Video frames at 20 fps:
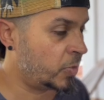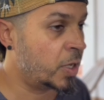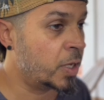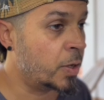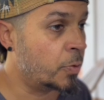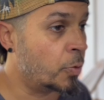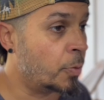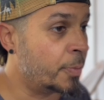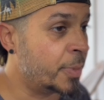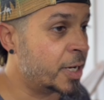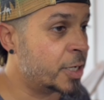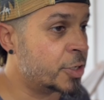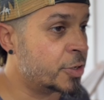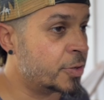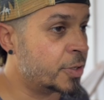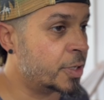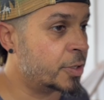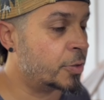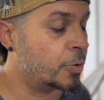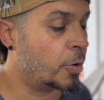And we'll make sure
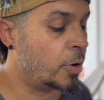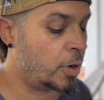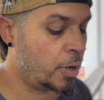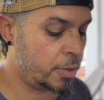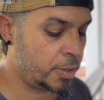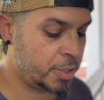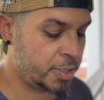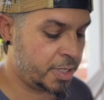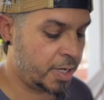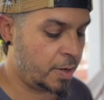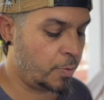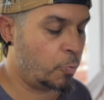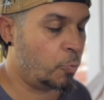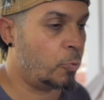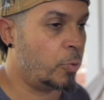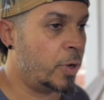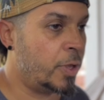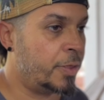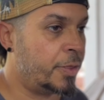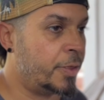that they're all the same
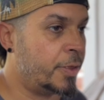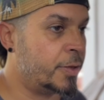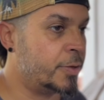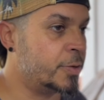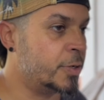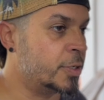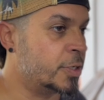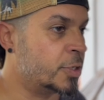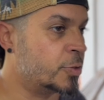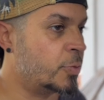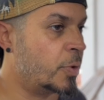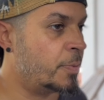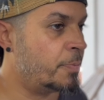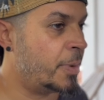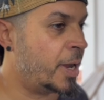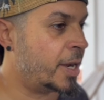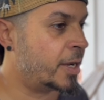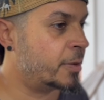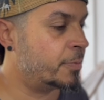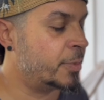width. So I just went
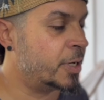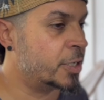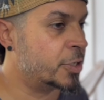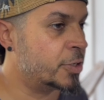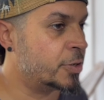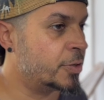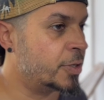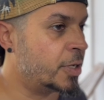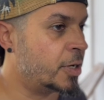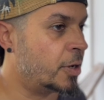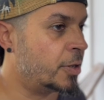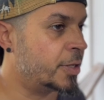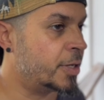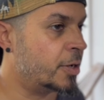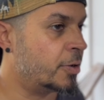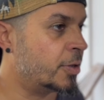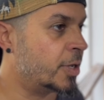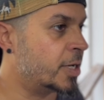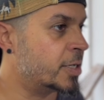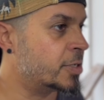back and make sure that all the
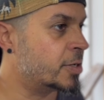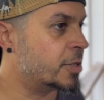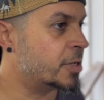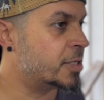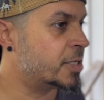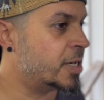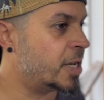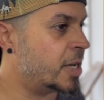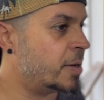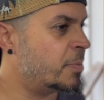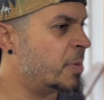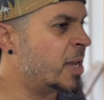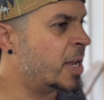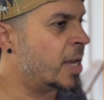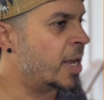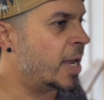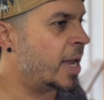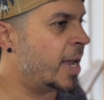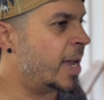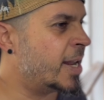outlines are the same.
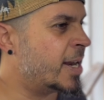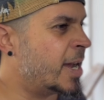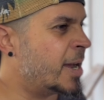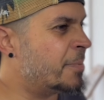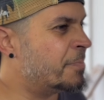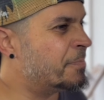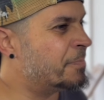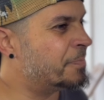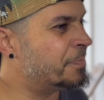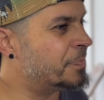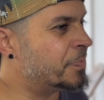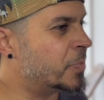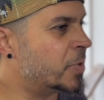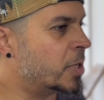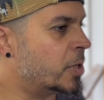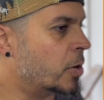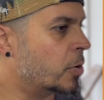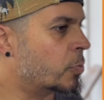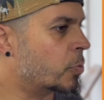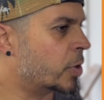And
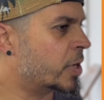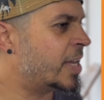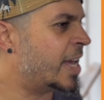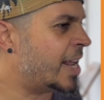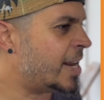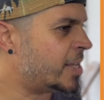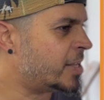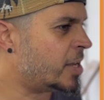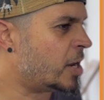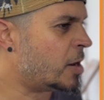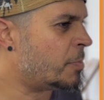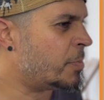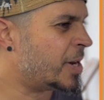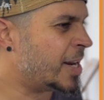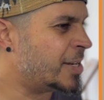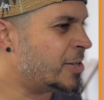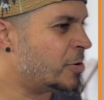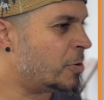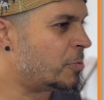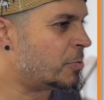we're getting there, but I
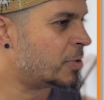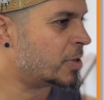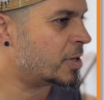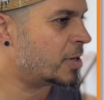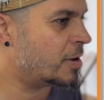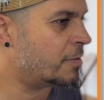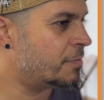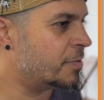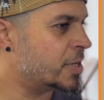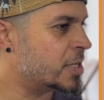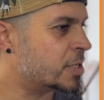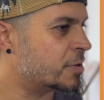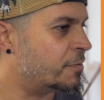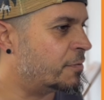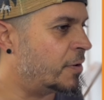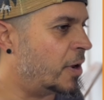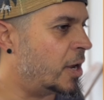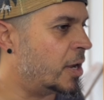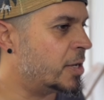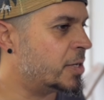don't love this
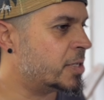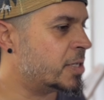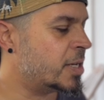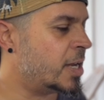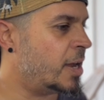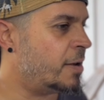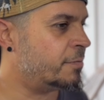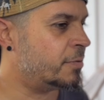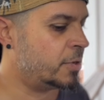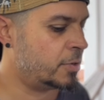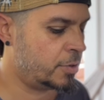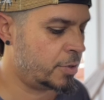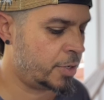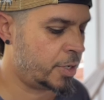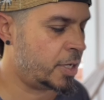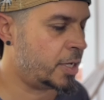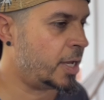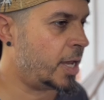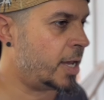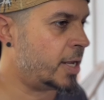font after
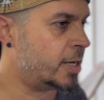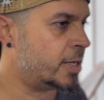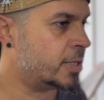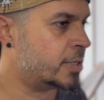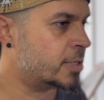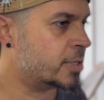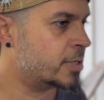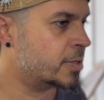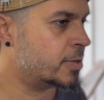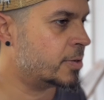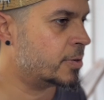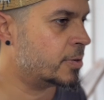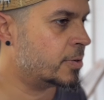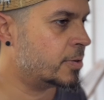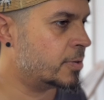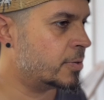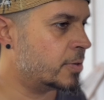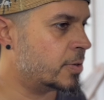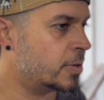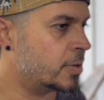looking at it.
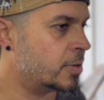So